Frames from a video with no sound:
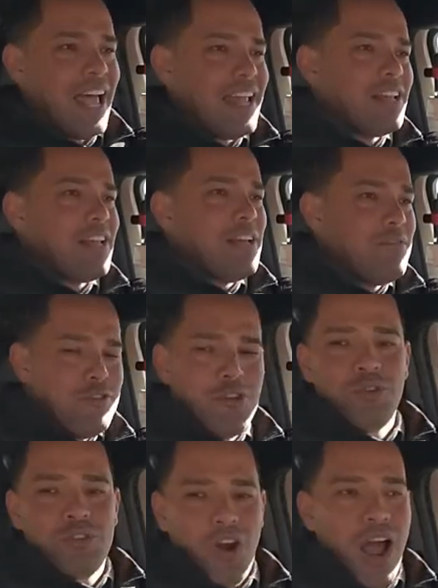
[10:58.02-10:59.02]
that if
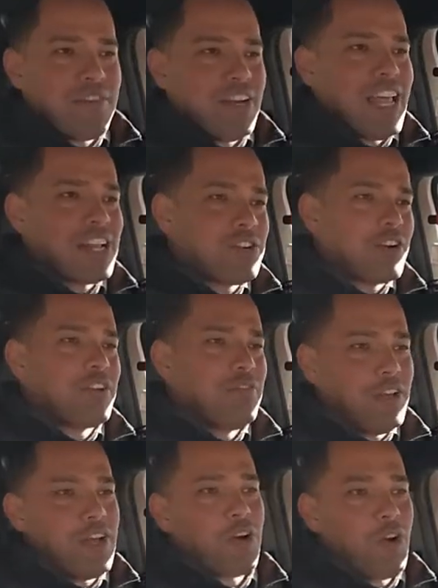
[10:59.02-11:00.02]
you drive an electric
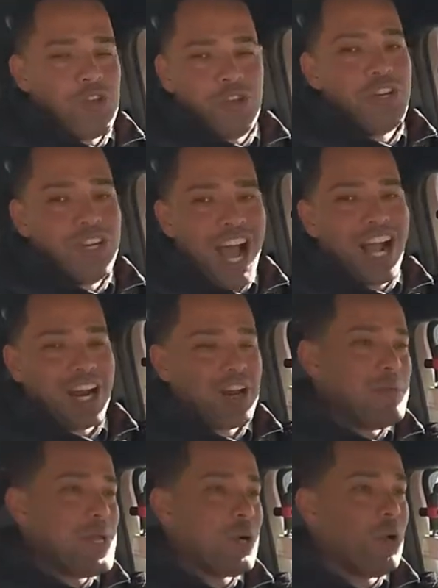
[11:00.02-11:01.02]
vehicle, you're not
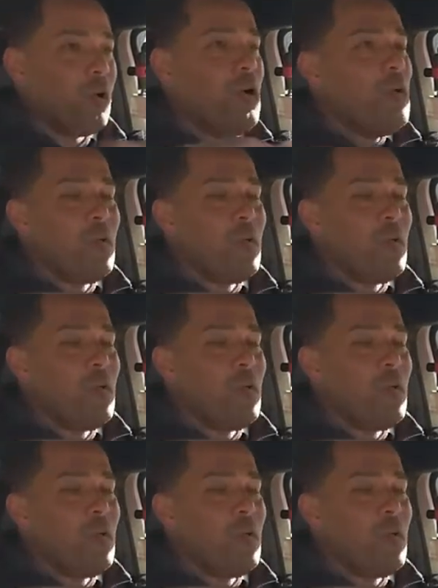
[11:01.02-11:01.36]
gonna be cool?